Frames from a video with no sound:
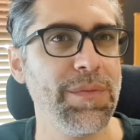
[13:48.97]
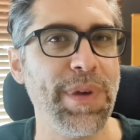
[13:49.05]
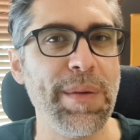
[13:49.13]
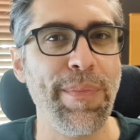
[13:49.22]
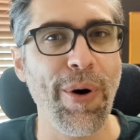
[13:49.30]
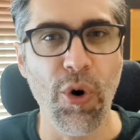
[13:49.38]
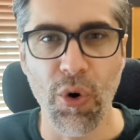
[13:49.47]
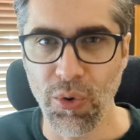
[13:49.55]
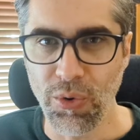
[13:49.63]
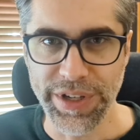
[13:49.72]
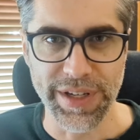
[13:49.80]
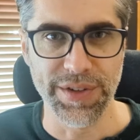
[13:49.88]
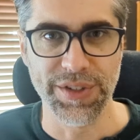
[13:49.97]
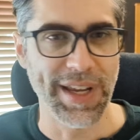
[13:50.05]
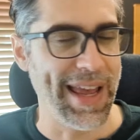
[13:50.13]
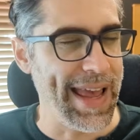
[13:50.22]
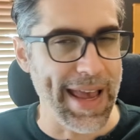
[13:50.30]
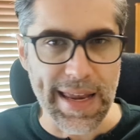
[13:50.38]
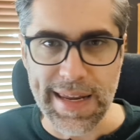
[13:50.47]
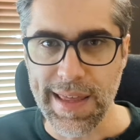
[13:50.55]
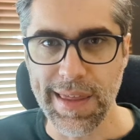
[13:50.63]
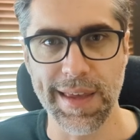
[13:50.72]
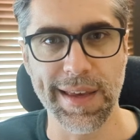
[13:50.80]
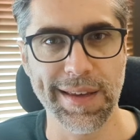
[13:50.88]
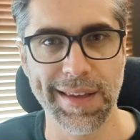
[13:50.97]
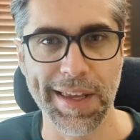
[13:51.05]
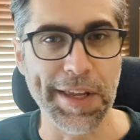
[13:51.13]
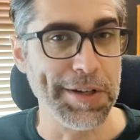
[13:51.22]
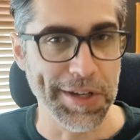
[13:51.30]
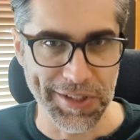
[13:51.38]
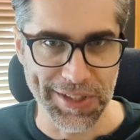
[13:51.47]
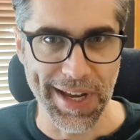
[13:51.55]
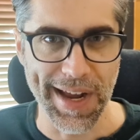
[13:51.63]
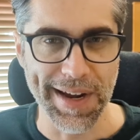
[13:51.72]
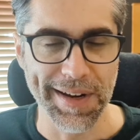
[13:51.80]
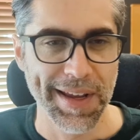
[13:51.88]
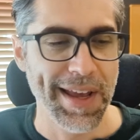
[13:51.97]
be beholden to anything in design.